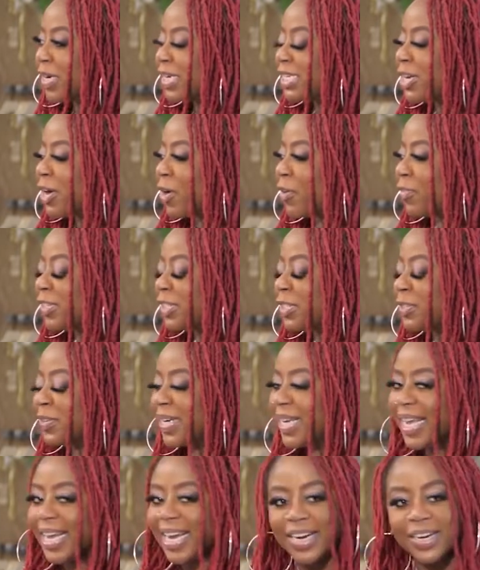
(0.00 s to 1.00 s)
show for
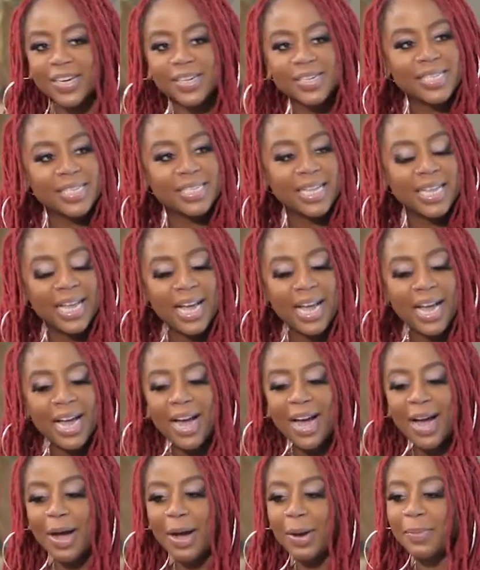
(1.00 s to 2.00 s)
3 years.
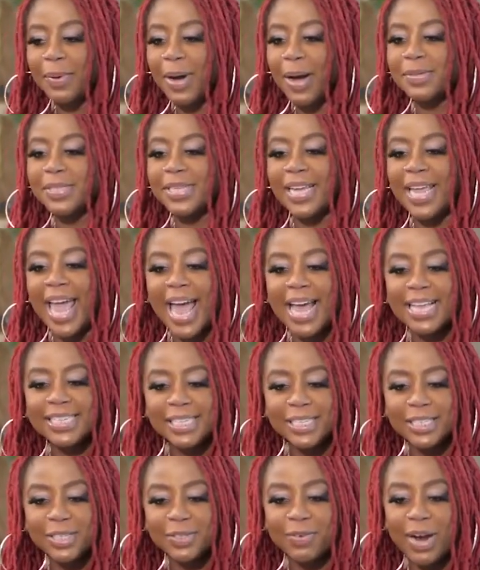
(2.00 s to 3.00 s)
I was a
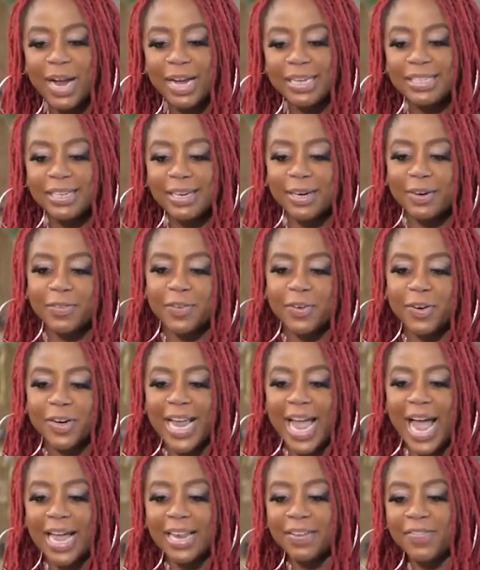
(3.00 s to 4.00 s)
casting director for
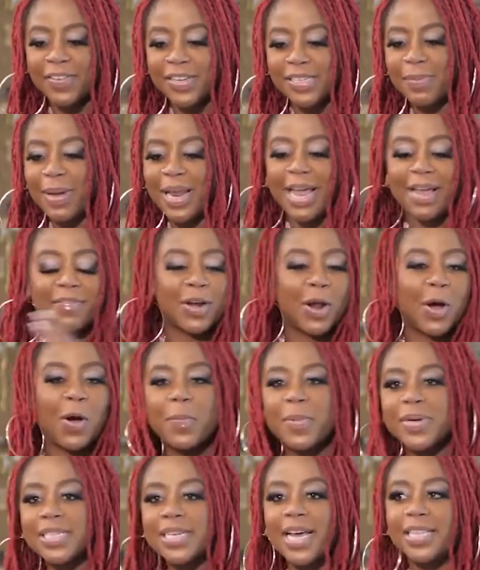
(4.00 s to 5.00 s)
Yana Fix My Life and a whole
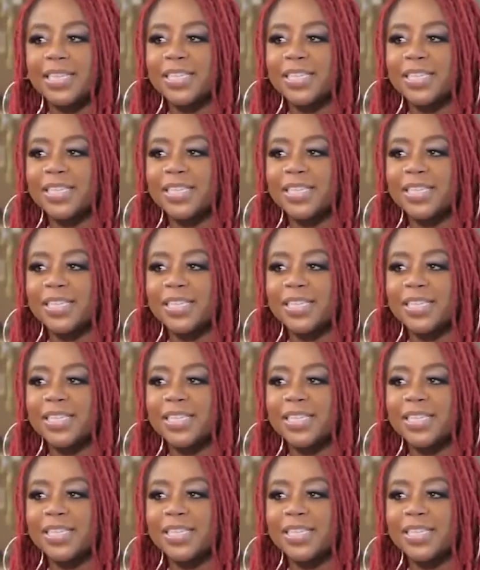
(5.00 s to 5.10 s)
bunch of other